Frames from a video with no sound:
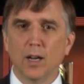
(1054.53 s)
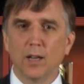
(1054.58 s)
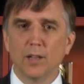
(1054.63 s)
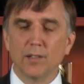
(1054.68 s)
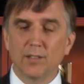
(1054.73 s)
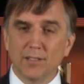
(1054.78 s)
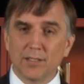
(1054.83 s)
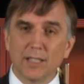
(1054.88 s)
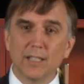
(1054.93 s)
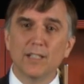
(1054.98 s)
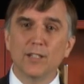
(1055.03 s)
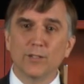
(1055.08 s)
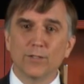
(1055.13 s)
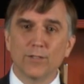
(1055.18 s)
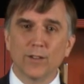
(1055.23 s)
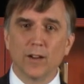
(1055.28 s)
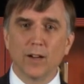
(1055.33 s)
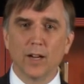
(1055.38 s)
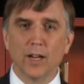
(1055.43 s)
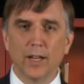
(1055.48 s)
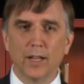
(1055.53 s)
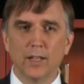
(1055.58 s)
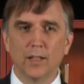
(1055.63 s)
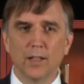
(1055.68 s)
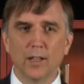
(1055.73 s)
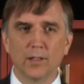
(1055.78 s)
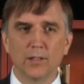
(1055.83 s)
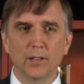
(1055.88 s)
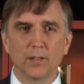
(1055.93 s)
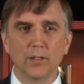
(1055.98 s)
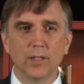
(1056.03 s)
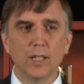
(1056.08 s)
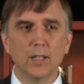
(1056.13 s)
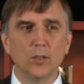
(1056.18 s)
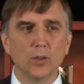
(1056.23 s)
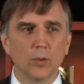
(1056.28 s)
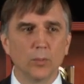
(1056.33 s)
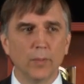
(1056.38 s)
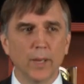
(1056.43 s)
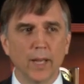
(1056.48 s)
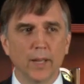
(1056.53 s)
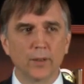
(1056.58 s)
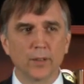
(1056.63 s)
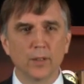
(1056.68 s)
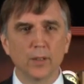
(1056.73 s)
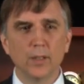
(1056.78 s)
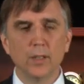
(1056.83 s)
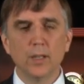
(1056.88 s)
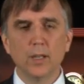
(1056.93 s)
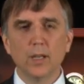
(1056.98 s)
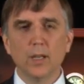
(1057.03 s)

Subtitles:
signifying as a legal matter